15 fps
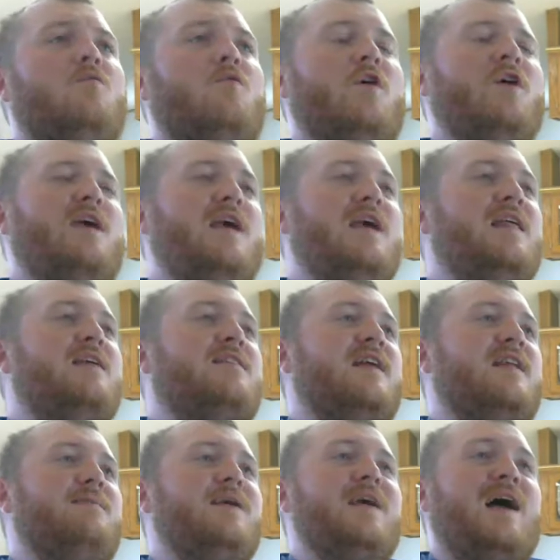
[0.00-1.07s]
where it is
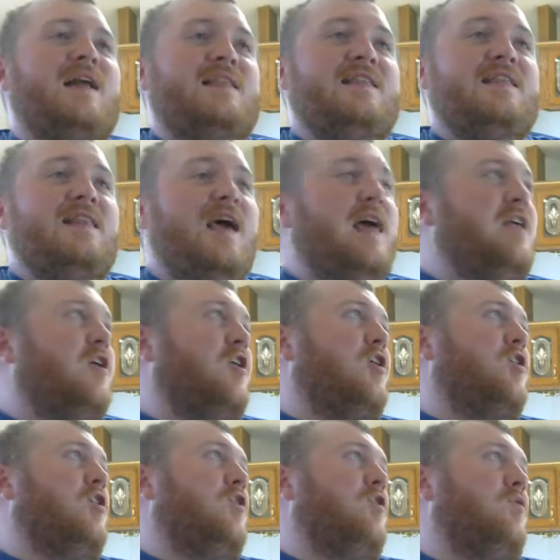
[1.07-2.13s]
going to be
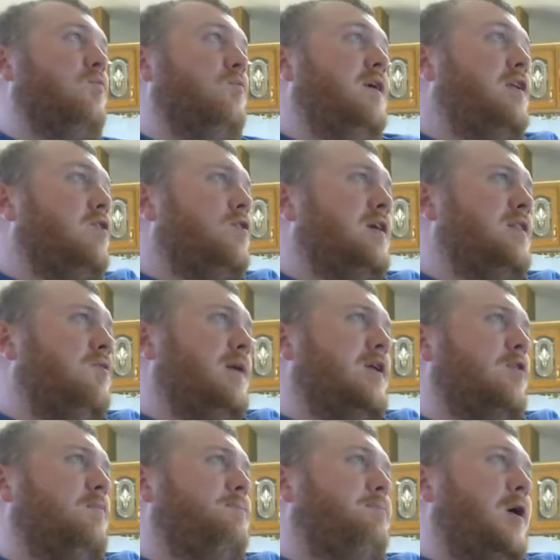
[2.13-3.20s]
another winner in the
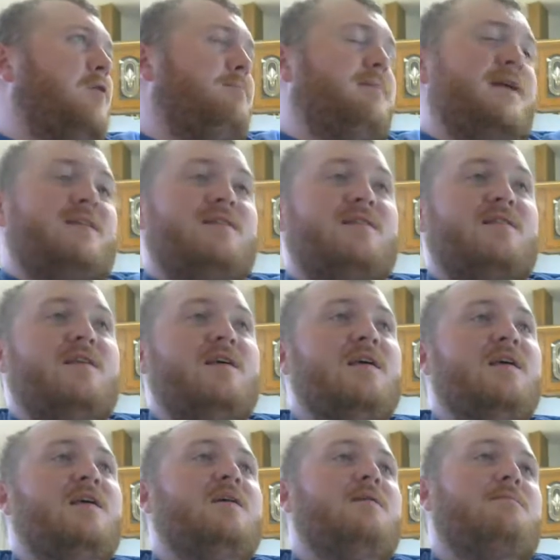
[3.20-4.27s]
weather department.
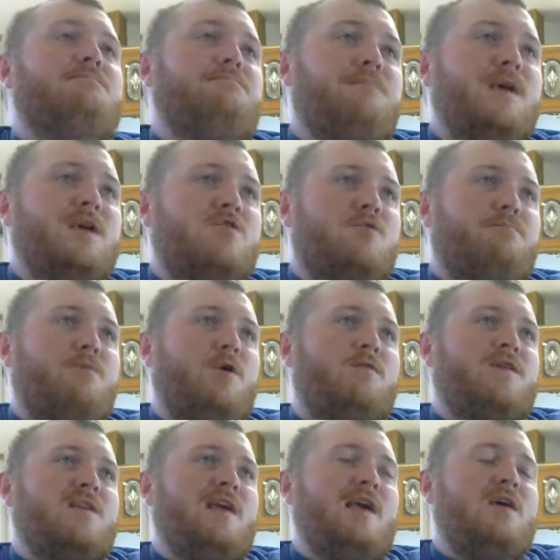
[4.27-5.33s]
Picture
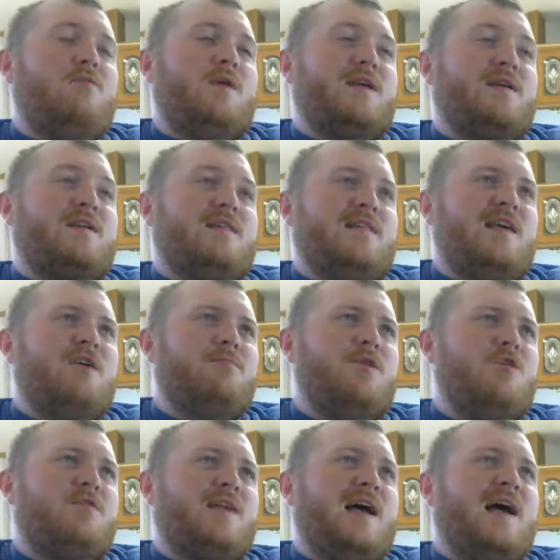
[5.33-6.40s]
perfect day with a clear
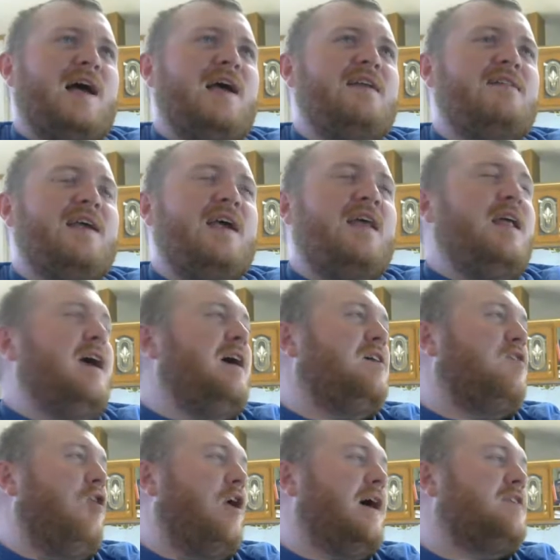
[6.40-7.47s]
blue skies and a
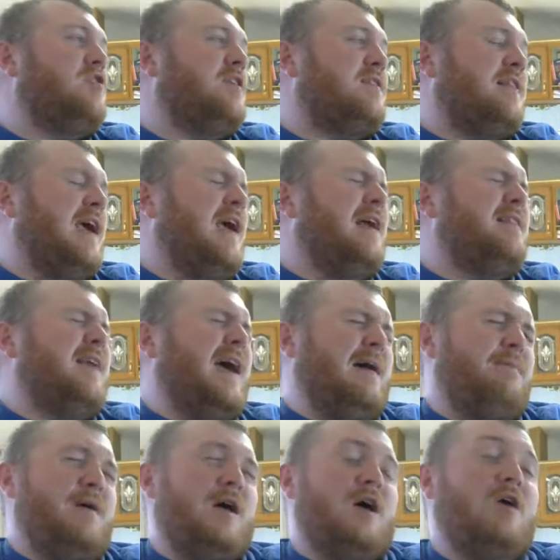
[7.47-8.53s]
gorgeous day on
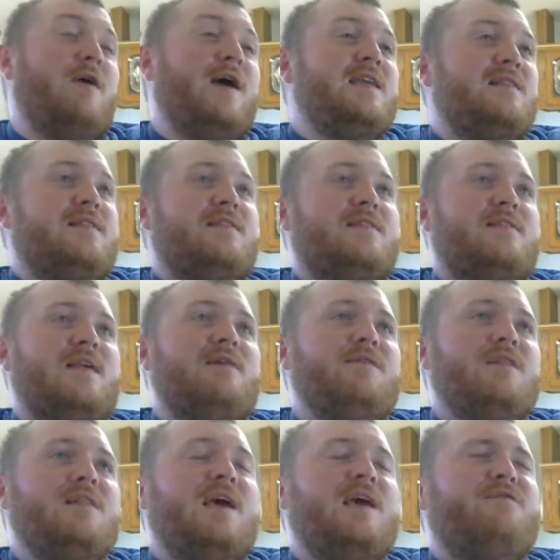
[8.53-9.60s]
tap. All right,
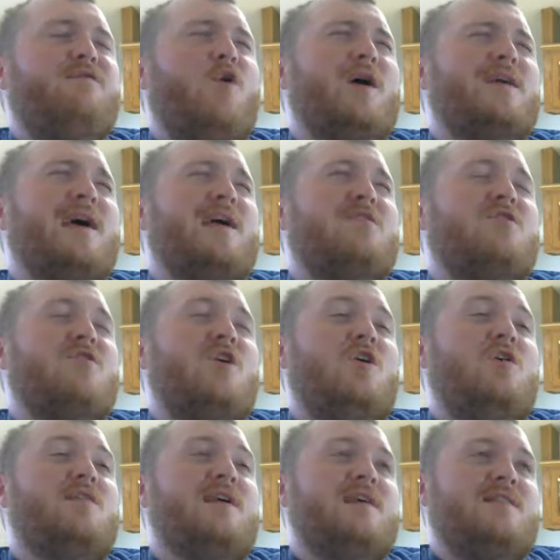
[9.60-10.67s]
seven day forecaster
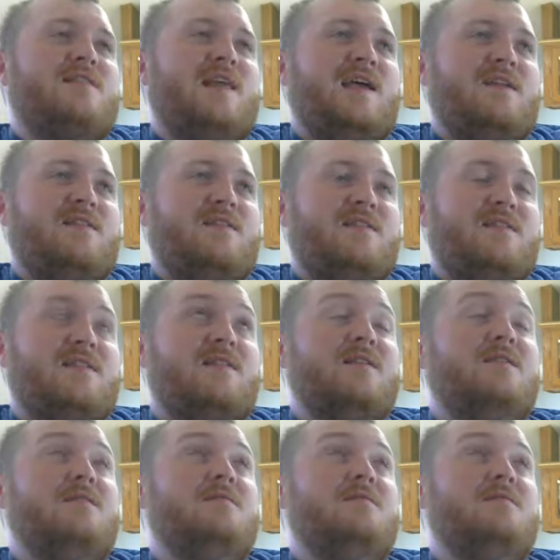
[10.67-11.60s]
goes like this.